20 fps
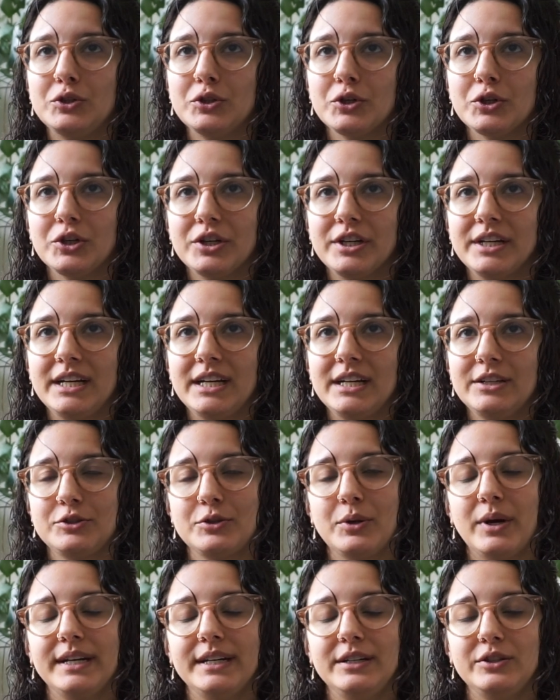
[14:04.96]
dirty,
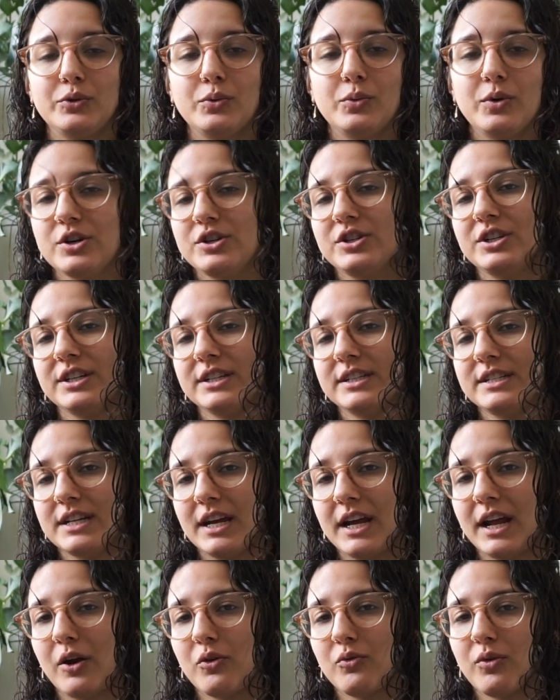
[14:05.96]
so I need to wash it
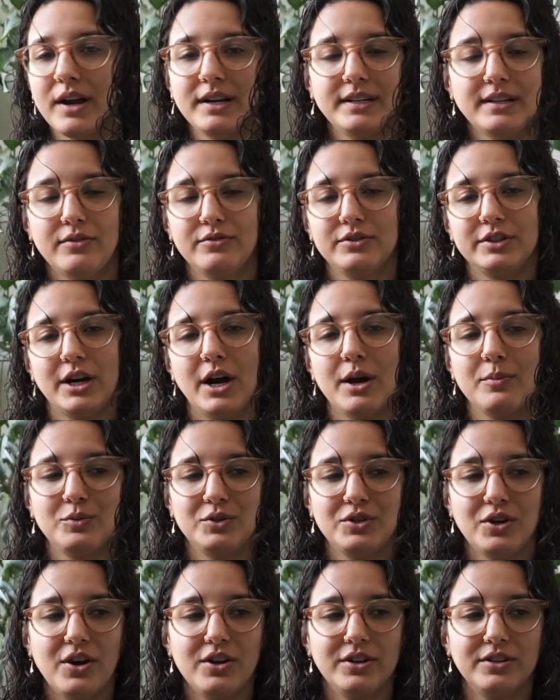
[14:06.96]
like right after I'm
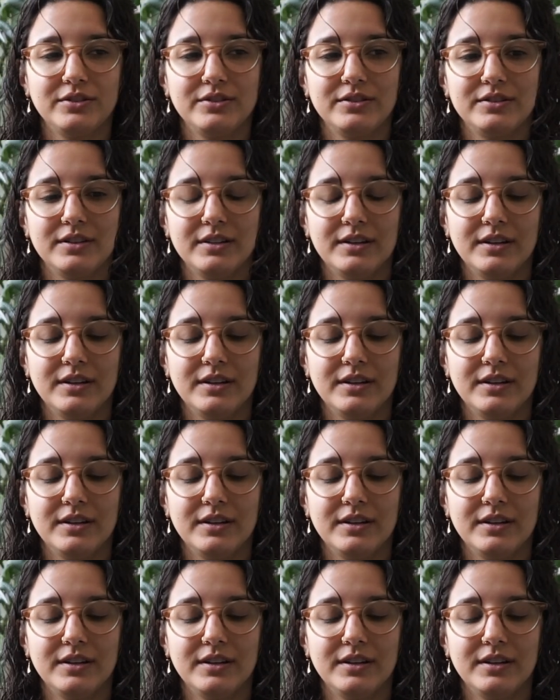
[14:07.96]
done.